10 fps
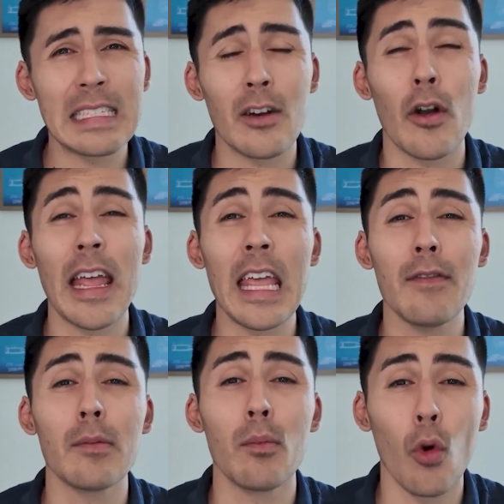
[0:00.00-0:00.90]
unless there are
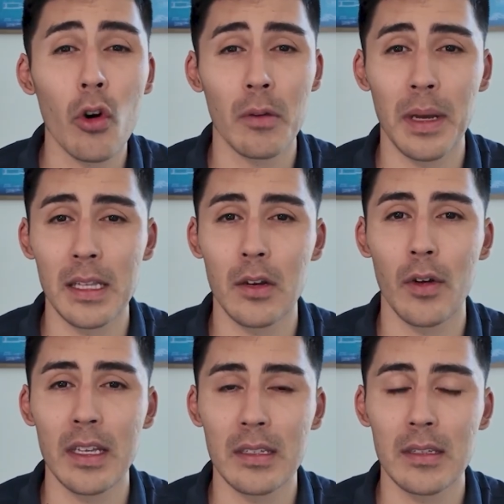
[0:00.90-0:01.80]
even more
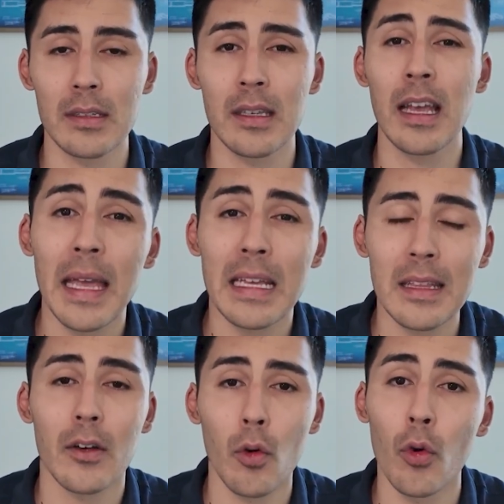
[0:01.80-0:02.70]
compelling reasons to
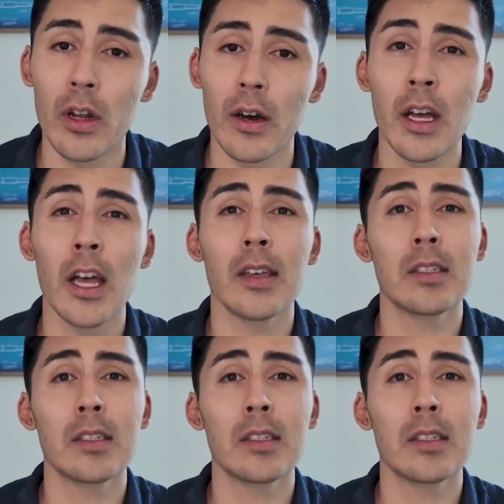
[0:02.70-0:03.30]
make that order.